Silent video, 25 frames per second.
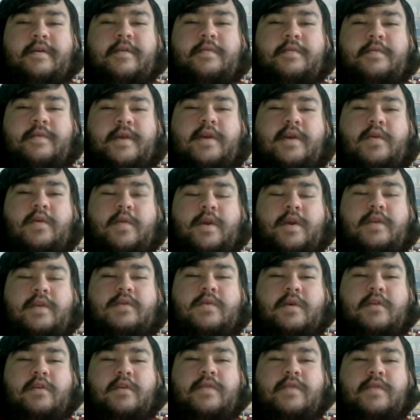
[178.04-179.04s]
playing Week
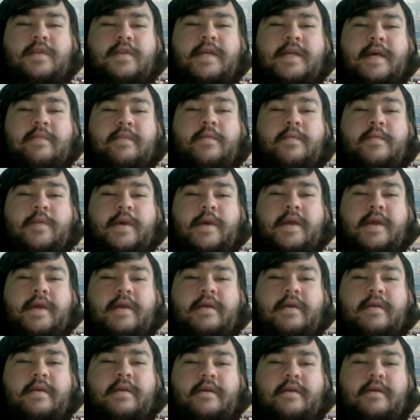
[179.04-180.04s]
12 in Tampa Bay.
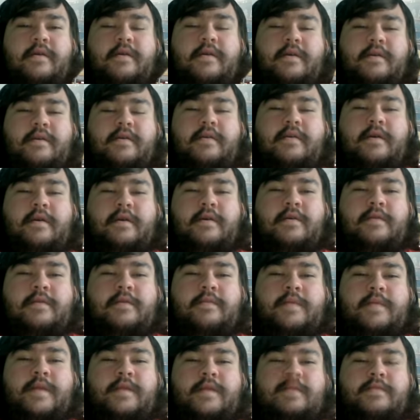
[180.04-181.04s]

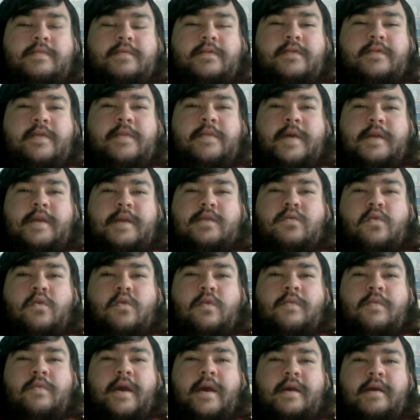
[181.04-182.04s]
It's sort of the best
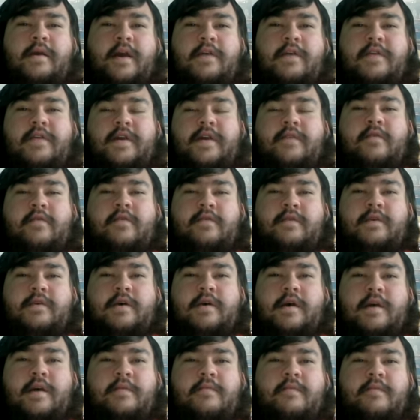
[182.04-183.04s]
quarterback I think of all
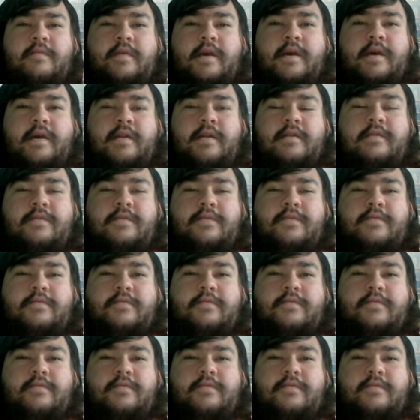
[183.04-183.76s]
time, and